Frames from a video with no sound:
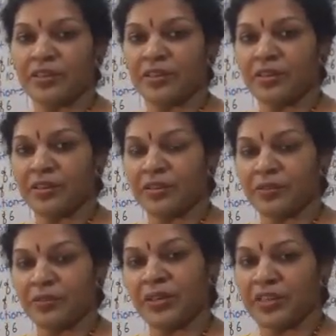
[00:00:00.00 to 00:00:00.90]

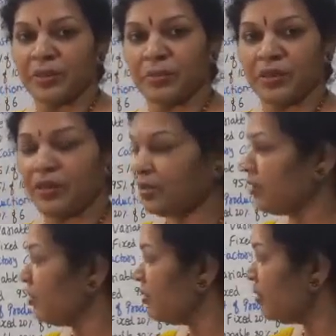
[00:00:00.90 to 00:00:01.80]
variable.
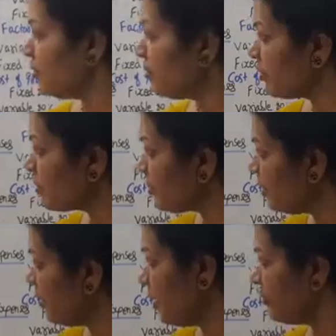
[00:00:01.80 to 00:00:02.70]

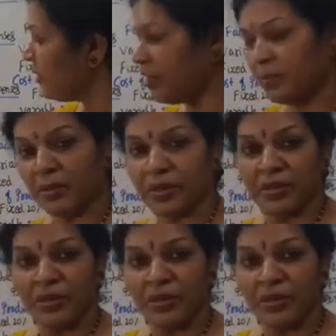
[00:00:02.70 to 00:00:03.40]
Variable.